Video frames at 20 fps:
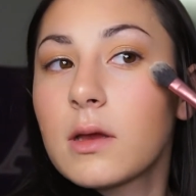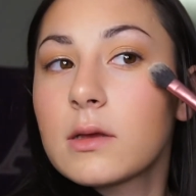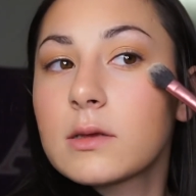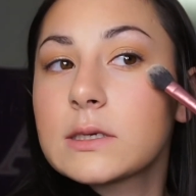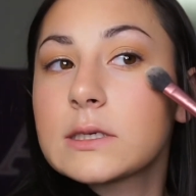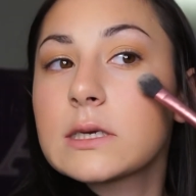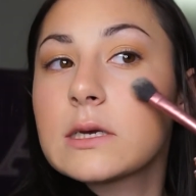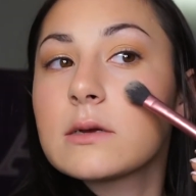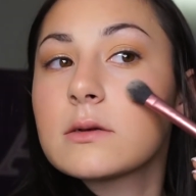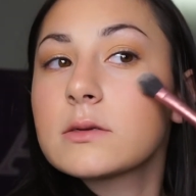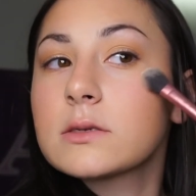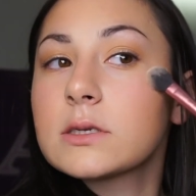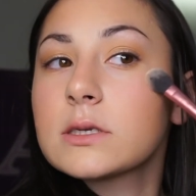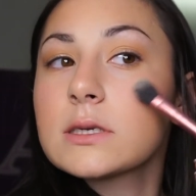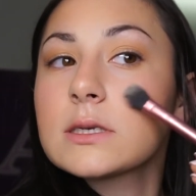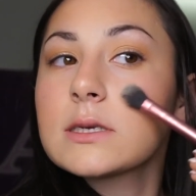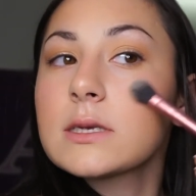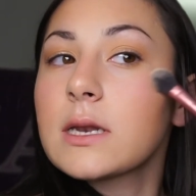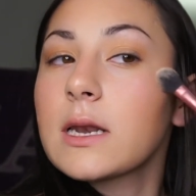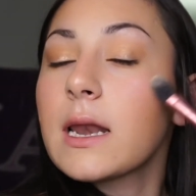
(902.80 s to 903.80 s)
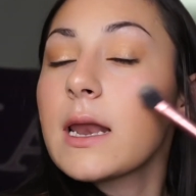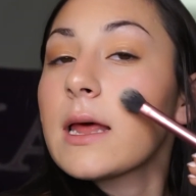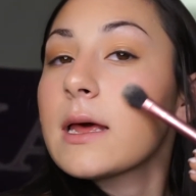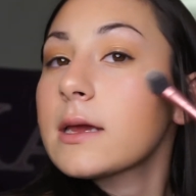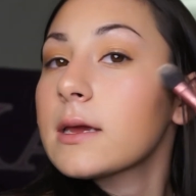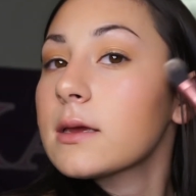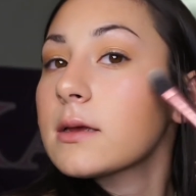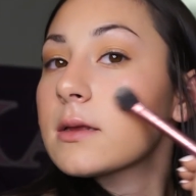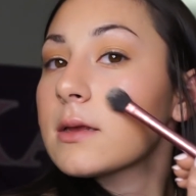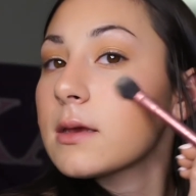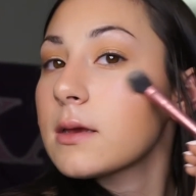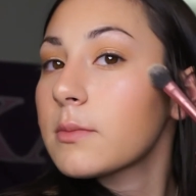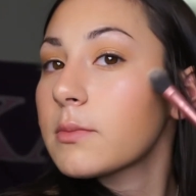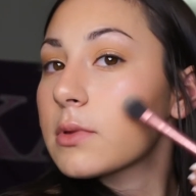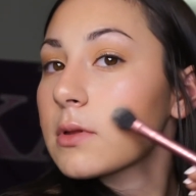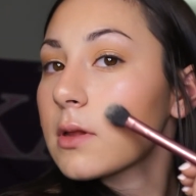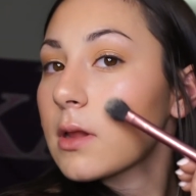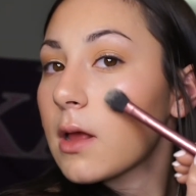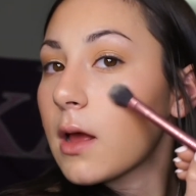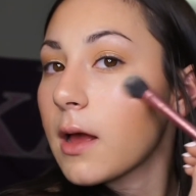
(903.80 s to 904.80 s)
So just slightly
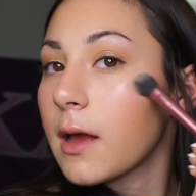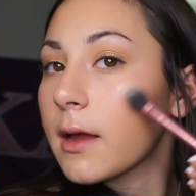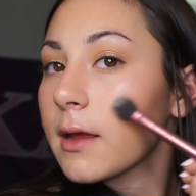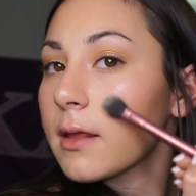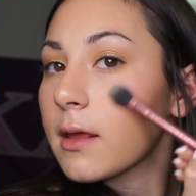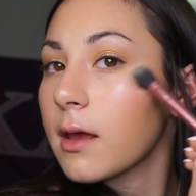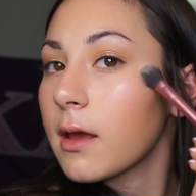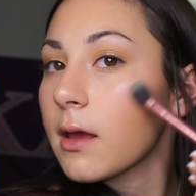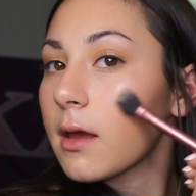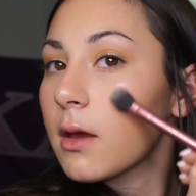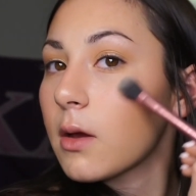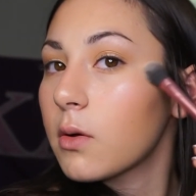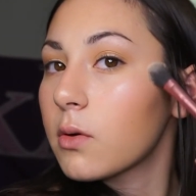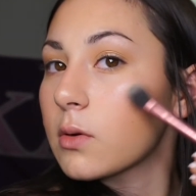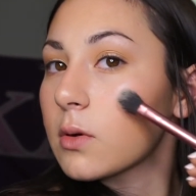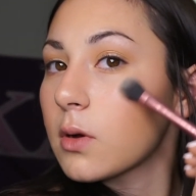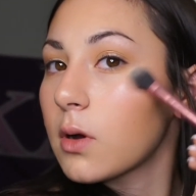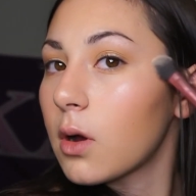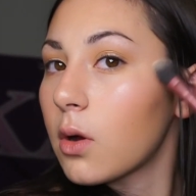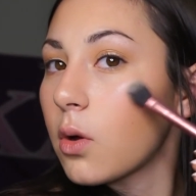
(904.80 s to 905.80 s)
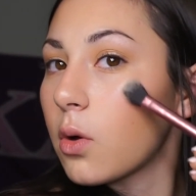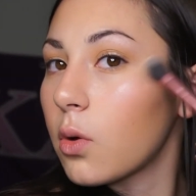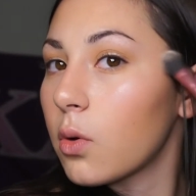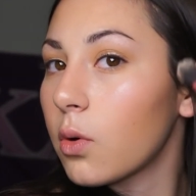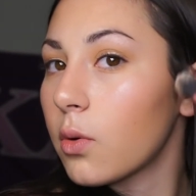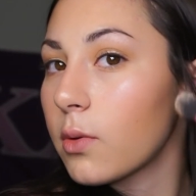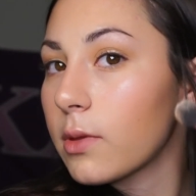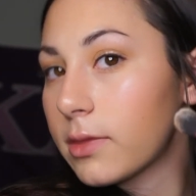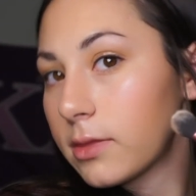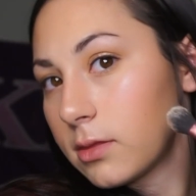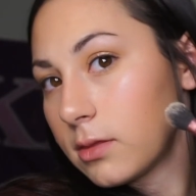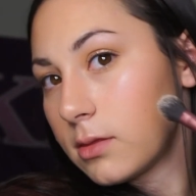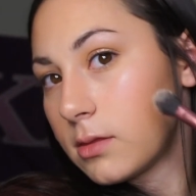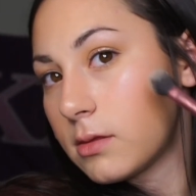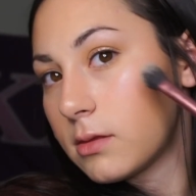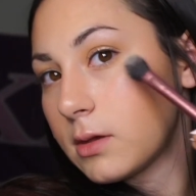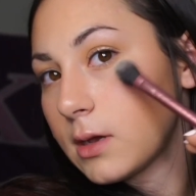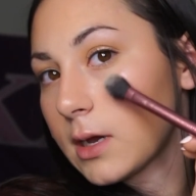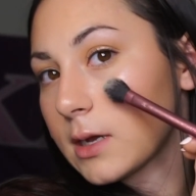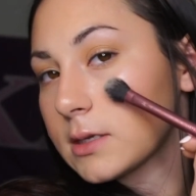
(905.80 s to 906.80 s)
apply that. Oh,
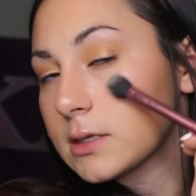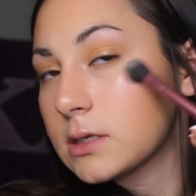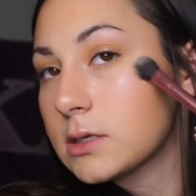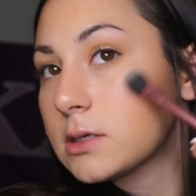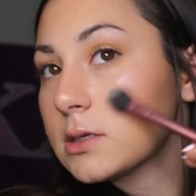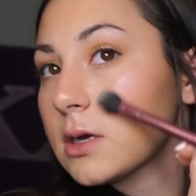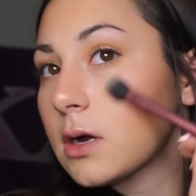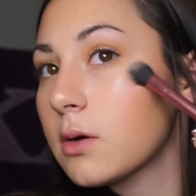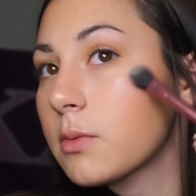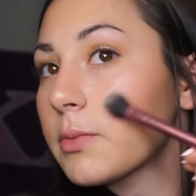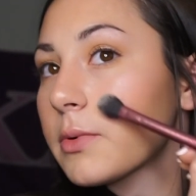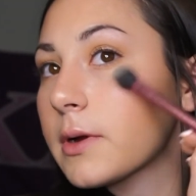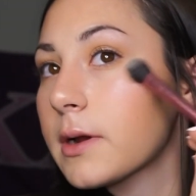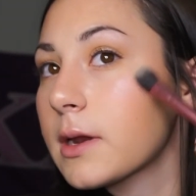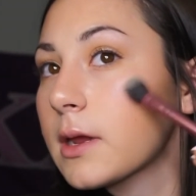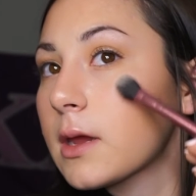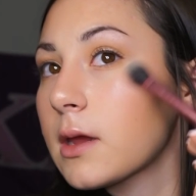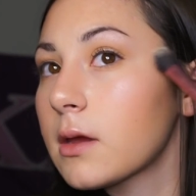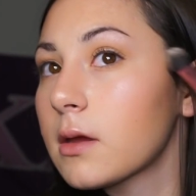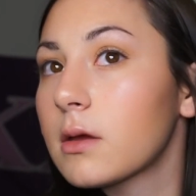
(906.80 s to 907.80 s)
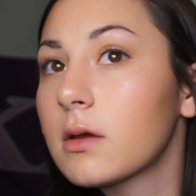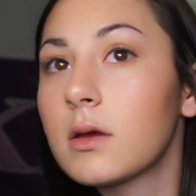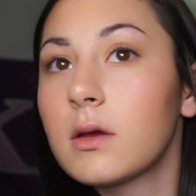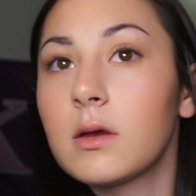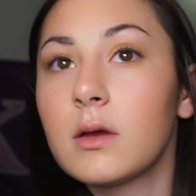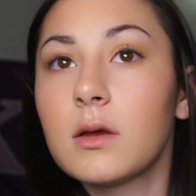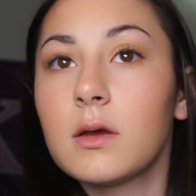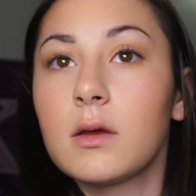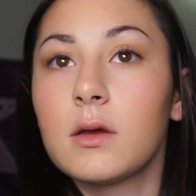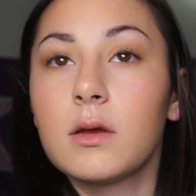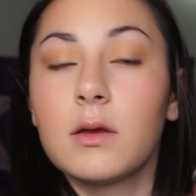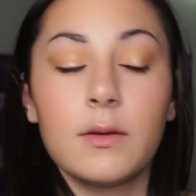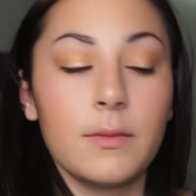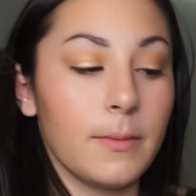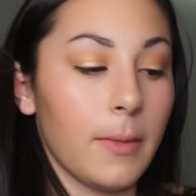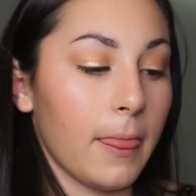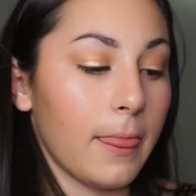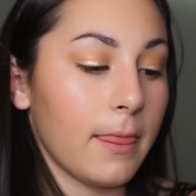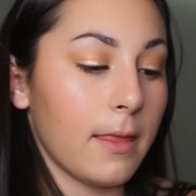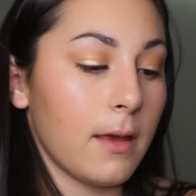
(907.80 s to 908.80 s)
that's so pretty.
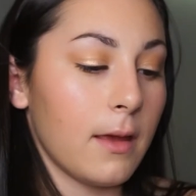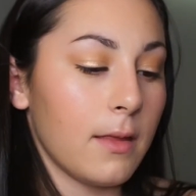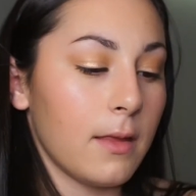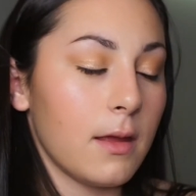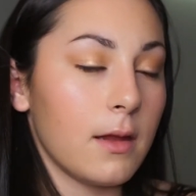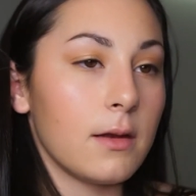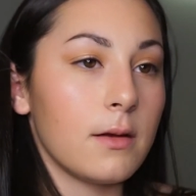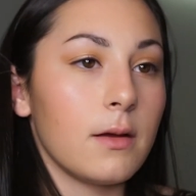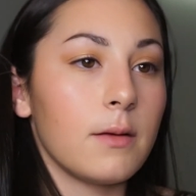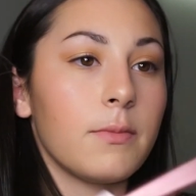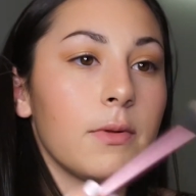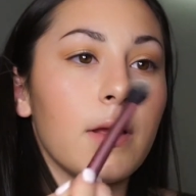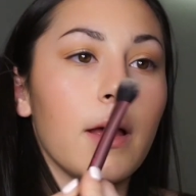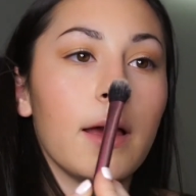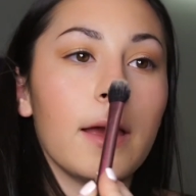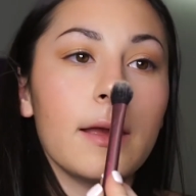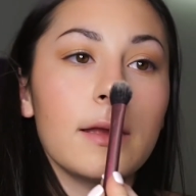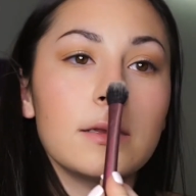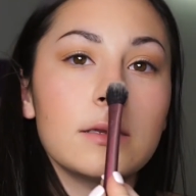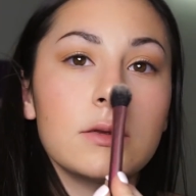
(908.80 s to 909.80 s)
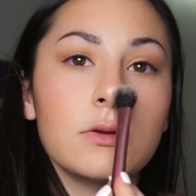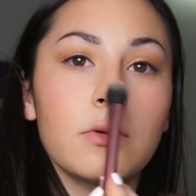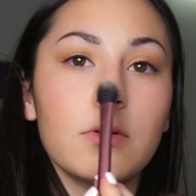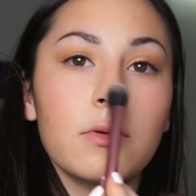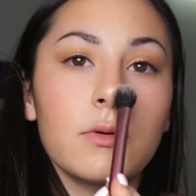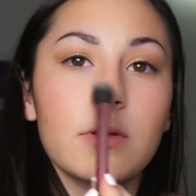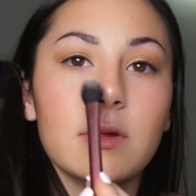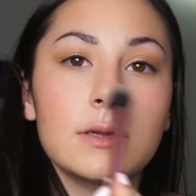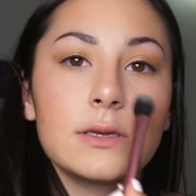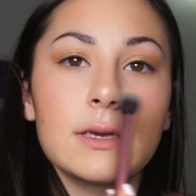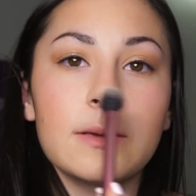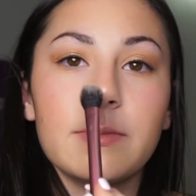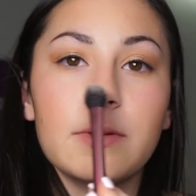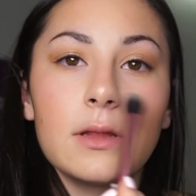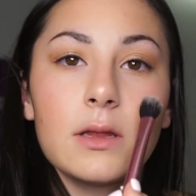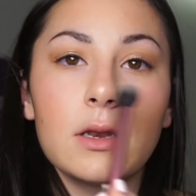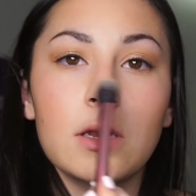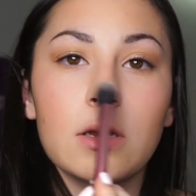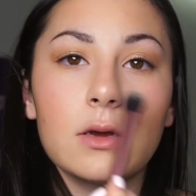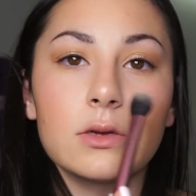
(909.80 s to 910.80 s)
And then apply it to the tip of
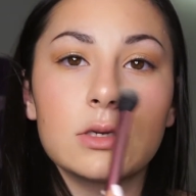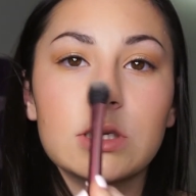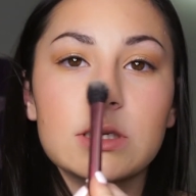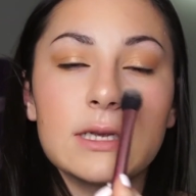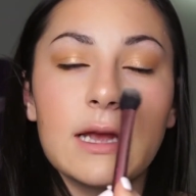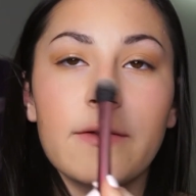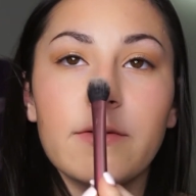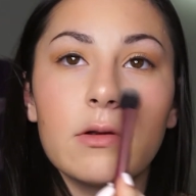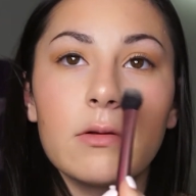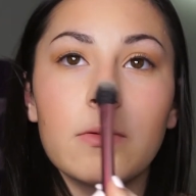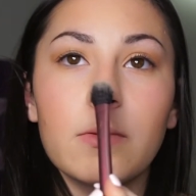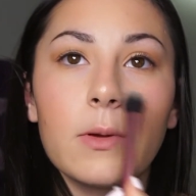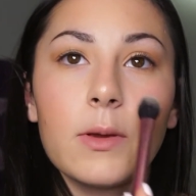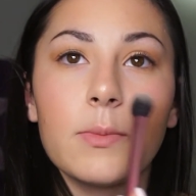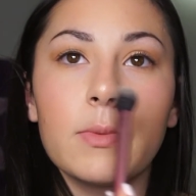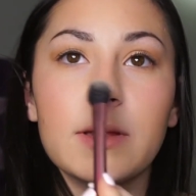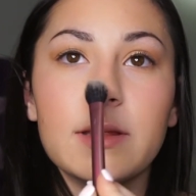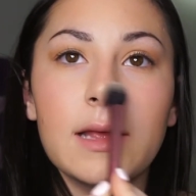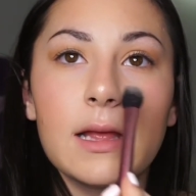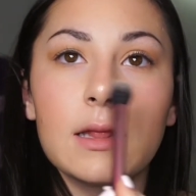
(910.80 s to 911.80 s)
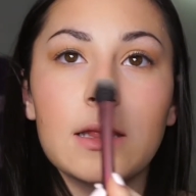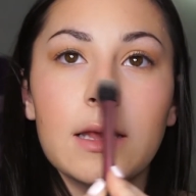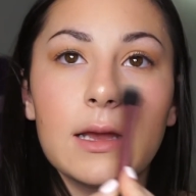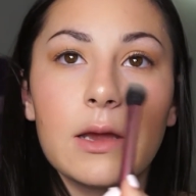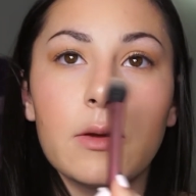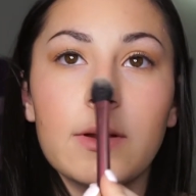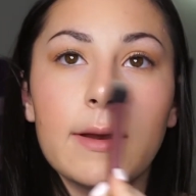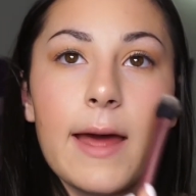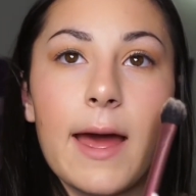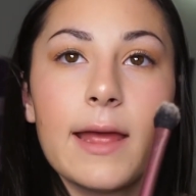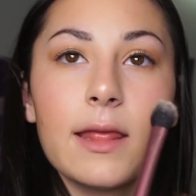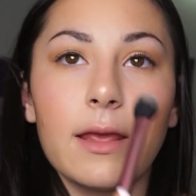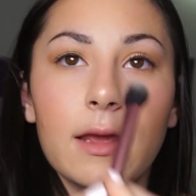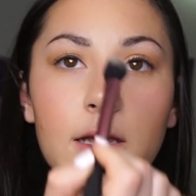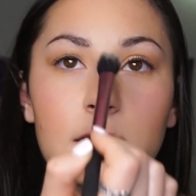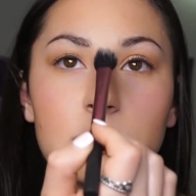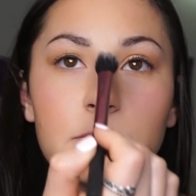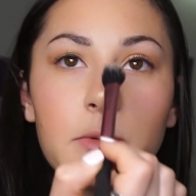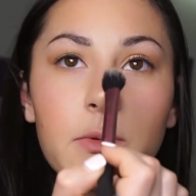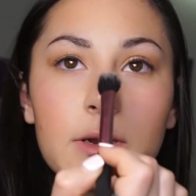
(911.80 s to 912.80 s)
the nose, just everywhere where we put that liquid highlight,
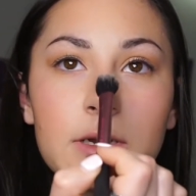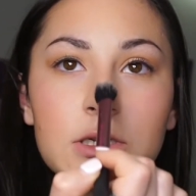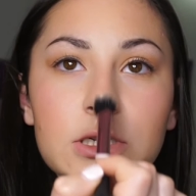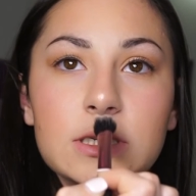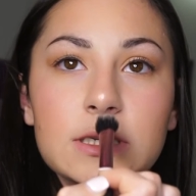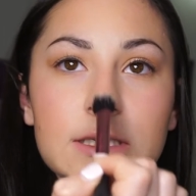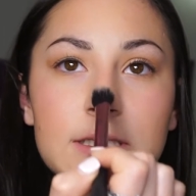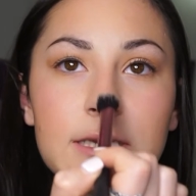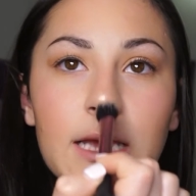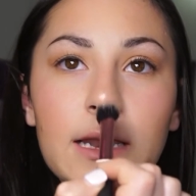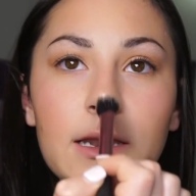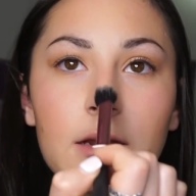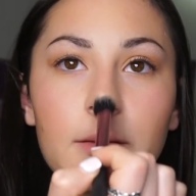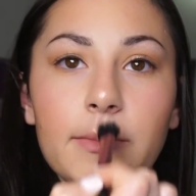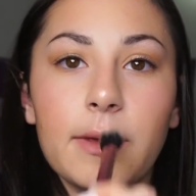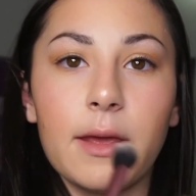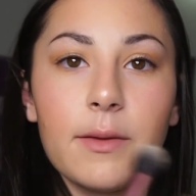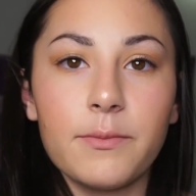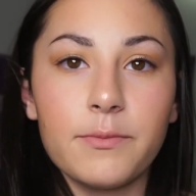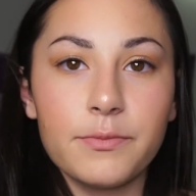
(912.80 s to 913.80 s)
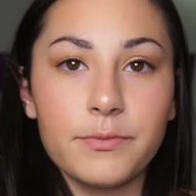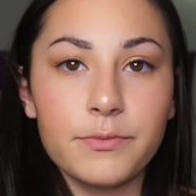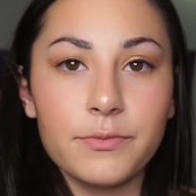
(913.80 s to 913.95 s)
because we want to just set it a bit.